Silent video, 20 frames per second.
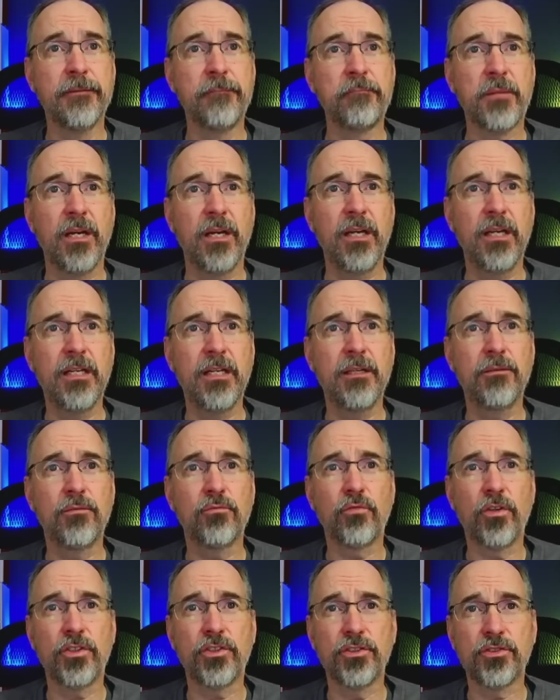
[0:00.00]

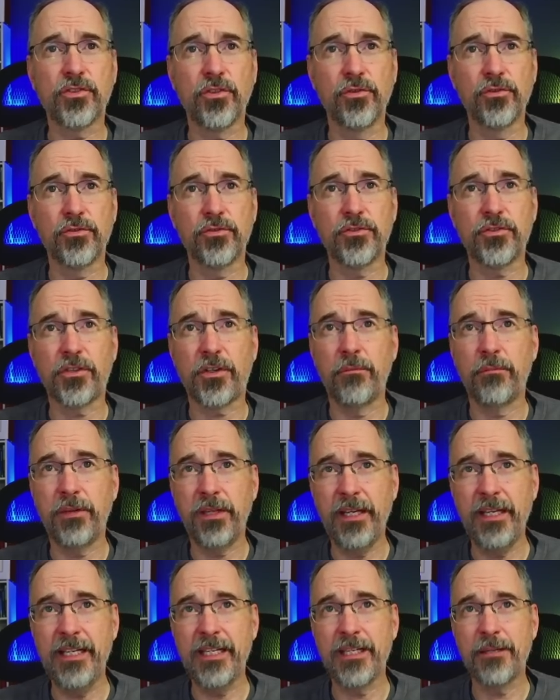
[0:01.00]
Russian soldiers are
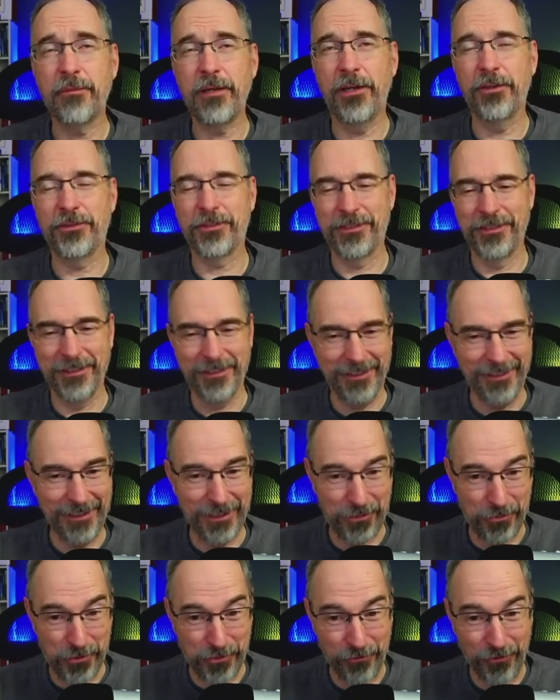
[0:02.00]
complaining about, this
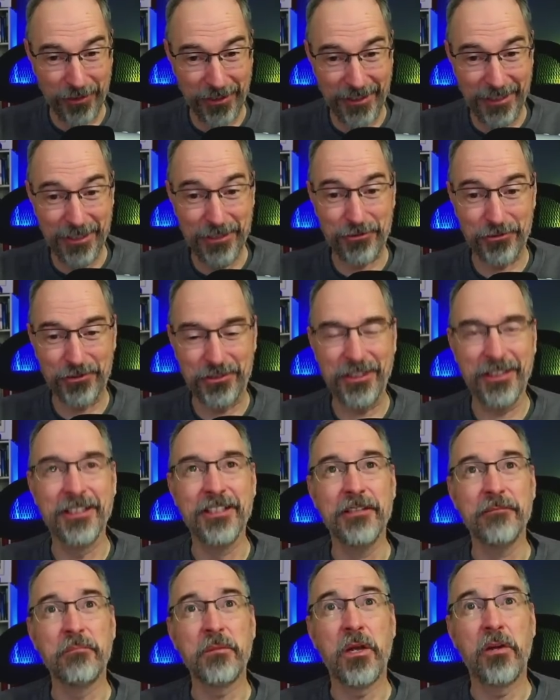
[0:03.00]
was really interesting,
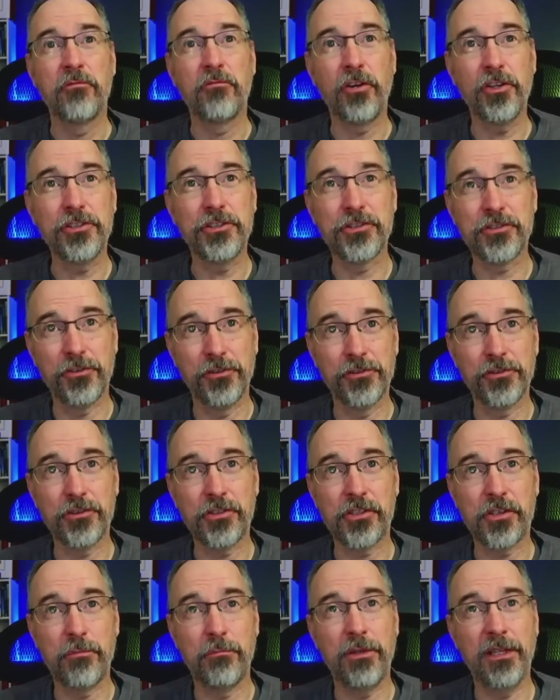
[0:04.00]
Russian soldiers are
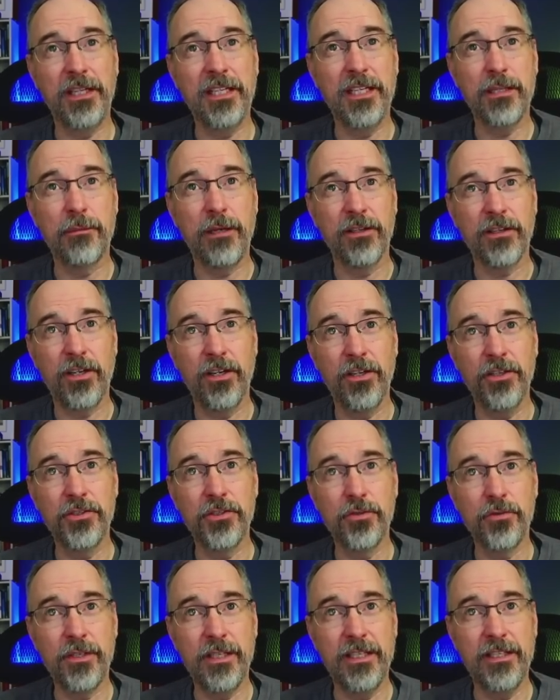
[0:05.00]
complaining about
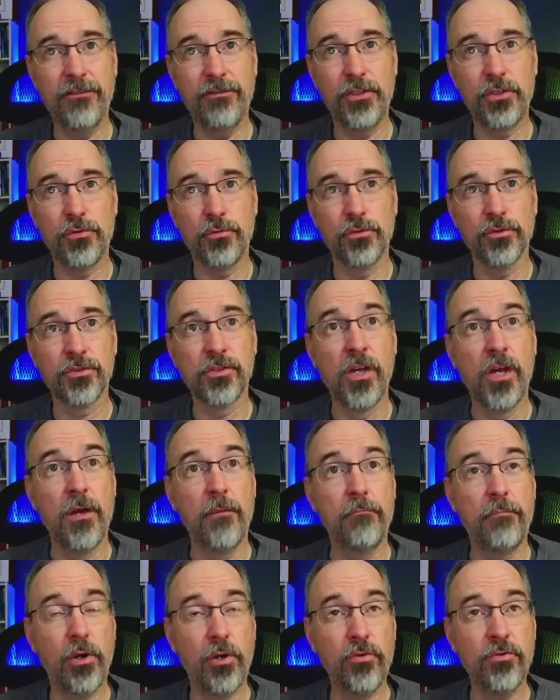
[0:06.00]
unknown individuals
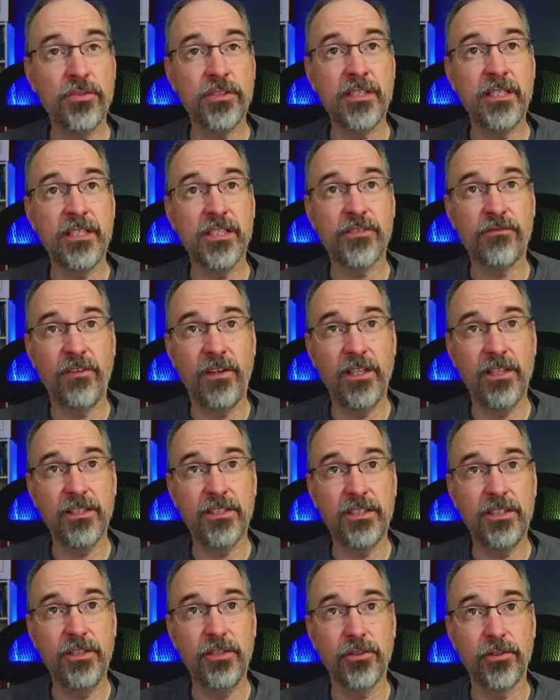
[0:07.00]
posing as
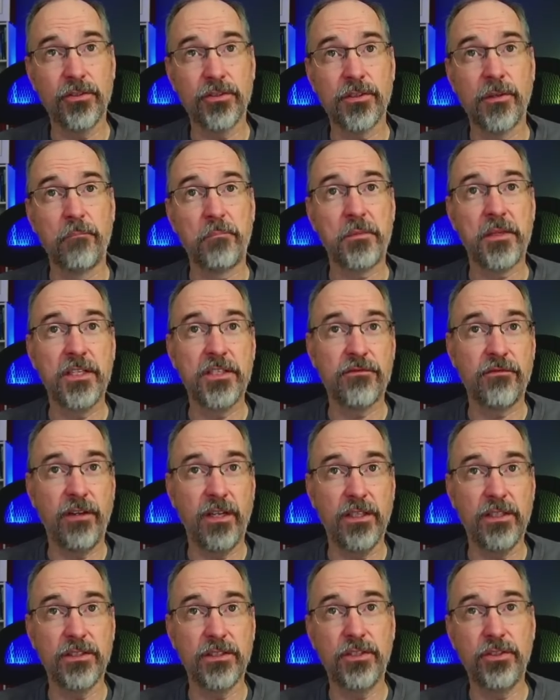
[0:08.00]
volunteers. These
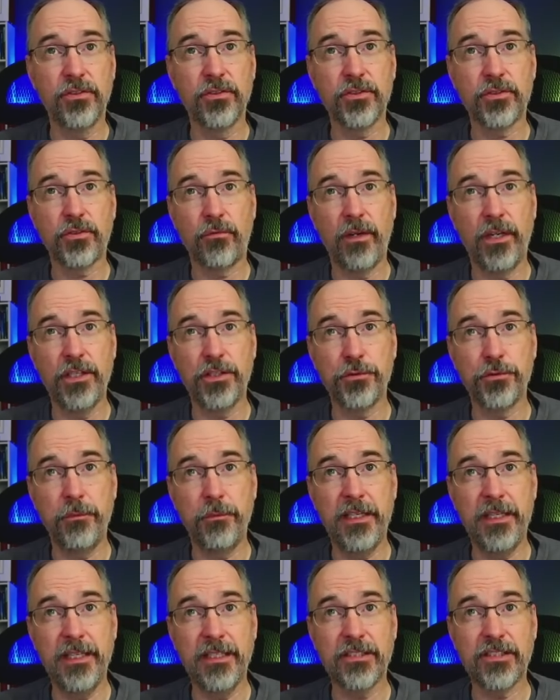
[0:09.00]
volunteers arrange
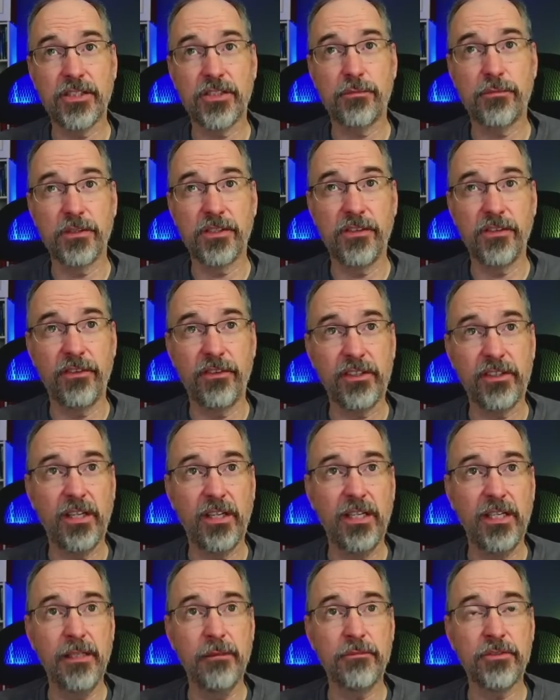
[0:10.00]
meetings at specific
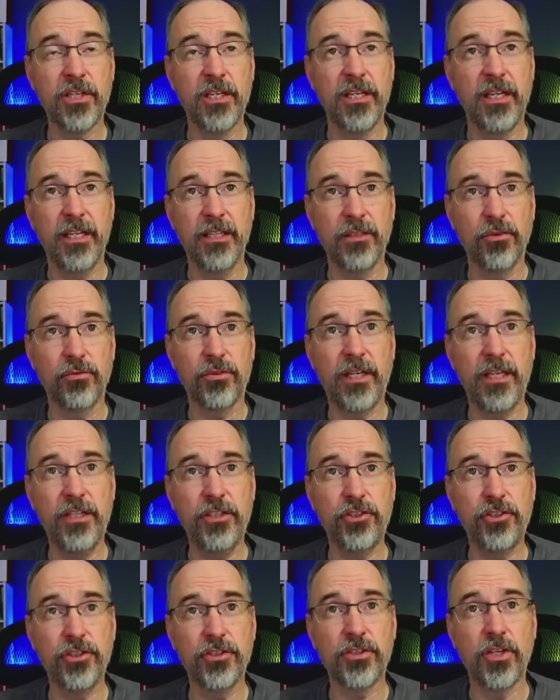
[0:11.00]
times and
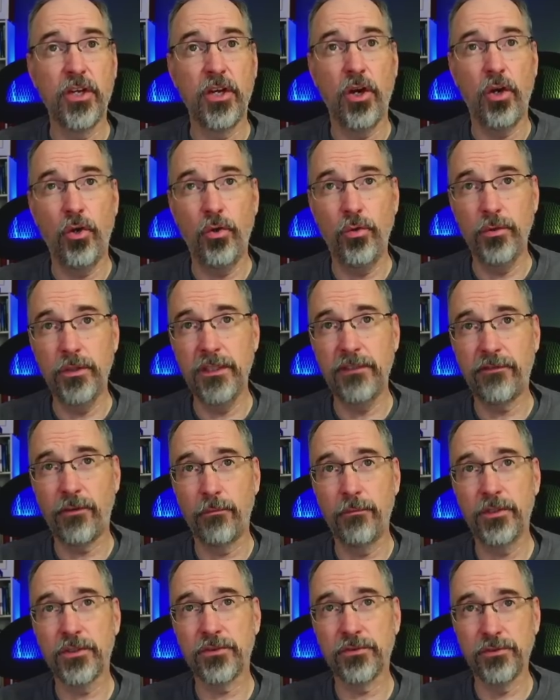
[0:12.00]
locations only for
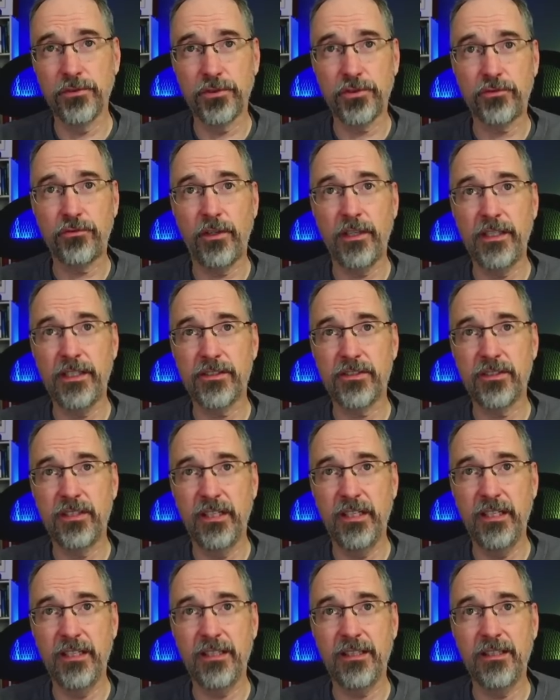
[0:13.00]
missile strikes to
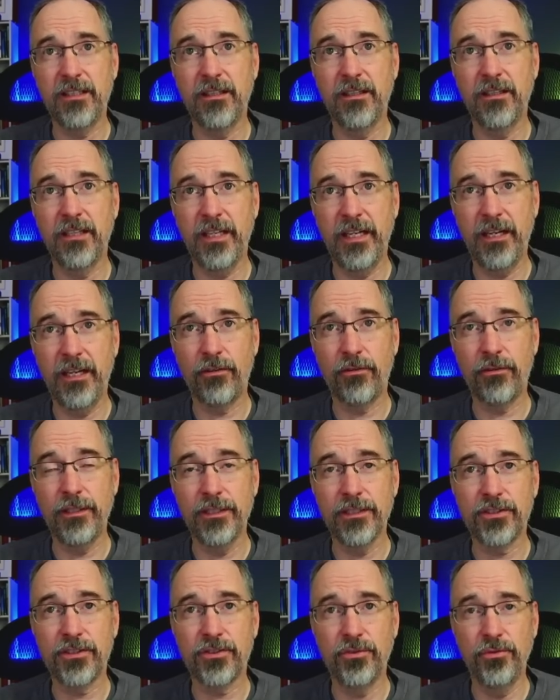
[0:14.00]
hit the area
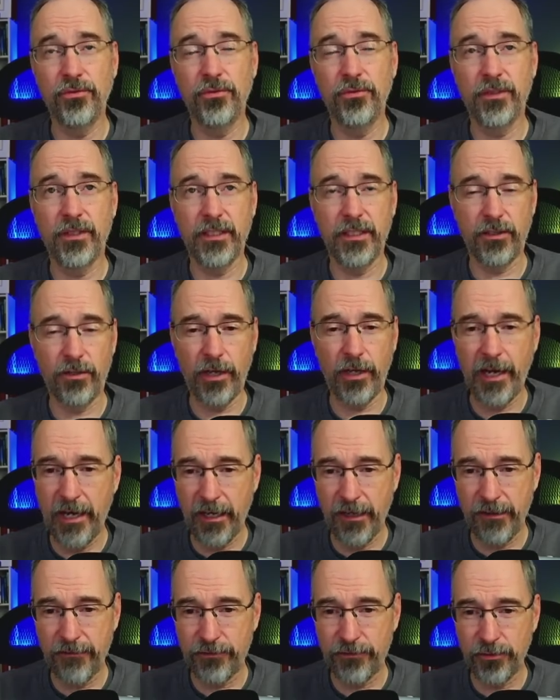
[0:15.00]
soon
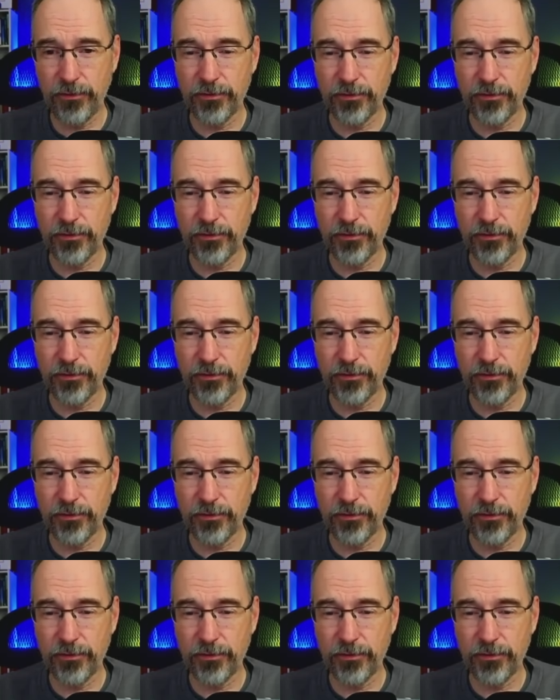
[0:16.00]
thereafter.